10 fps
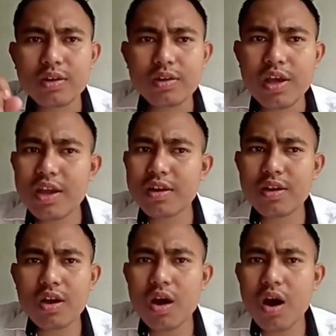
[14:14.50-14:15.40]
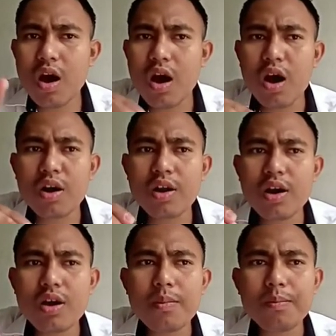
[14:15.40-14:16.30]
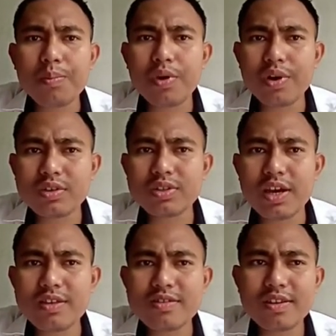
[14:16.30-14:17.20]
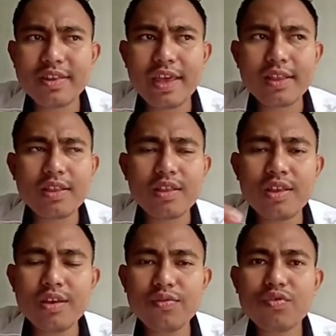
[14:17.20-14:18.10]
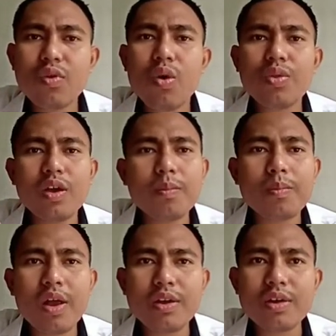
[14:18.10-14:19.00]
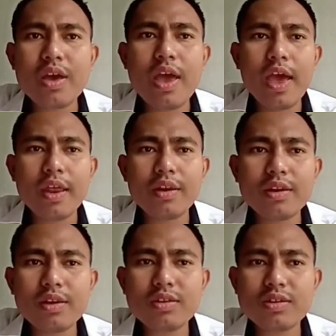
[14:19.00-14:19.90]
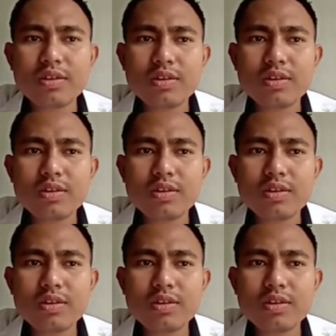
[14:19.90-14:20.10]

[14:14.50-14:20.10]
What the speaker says: That are the parasites that lives on the plant and eat